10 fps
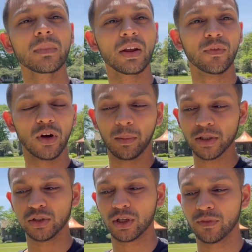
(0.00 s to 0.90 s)
Very much
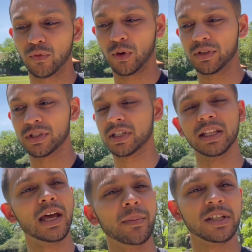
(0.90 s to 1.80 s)
looking forward to seeing
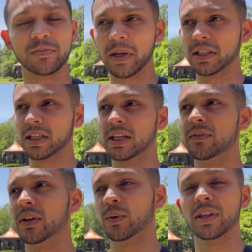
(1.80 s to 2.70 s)
them and spending the
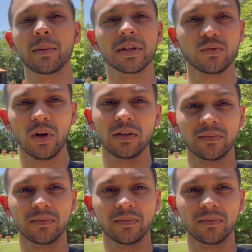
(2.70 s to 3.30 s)
evening with them as well.